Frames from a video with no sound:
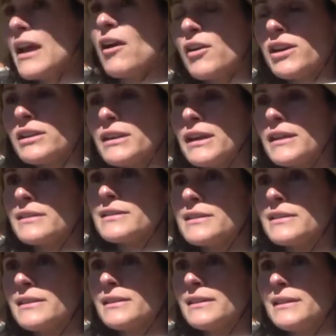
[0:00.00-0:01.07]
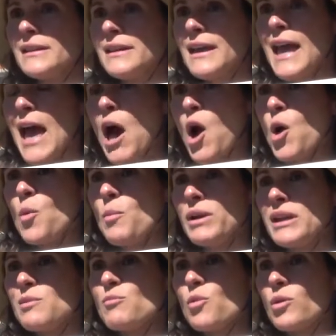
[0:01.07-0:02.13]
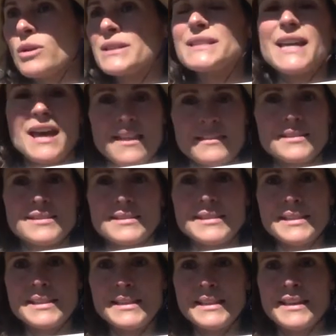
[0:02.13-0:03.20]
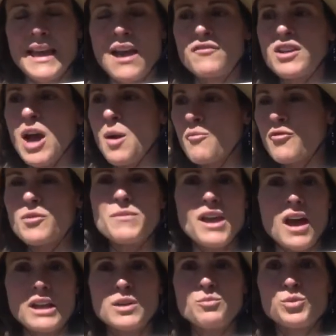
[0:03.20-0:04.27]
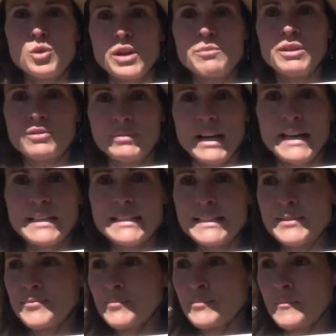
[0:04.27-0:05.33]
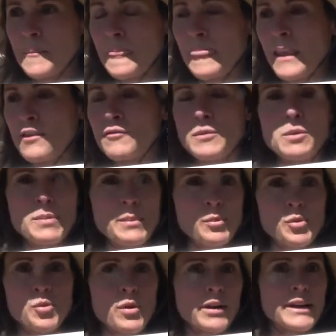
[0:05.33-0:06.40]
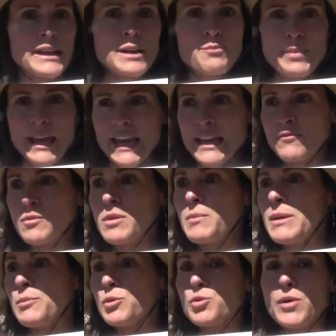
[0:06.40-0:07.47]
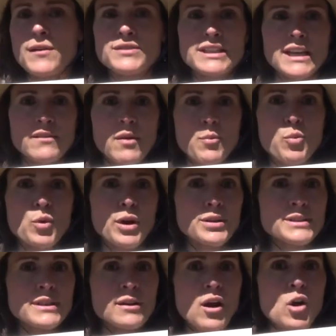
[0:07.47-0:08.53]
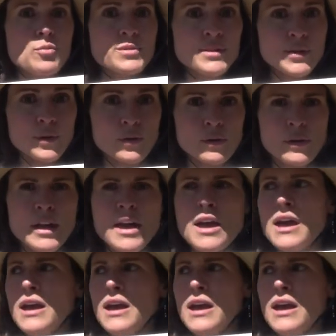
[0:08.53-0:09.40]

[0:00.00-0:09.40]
calculate how many more deaths have come from the unemployment rate, from the people who aren't getting paid, from the people who have to give up work to homeschool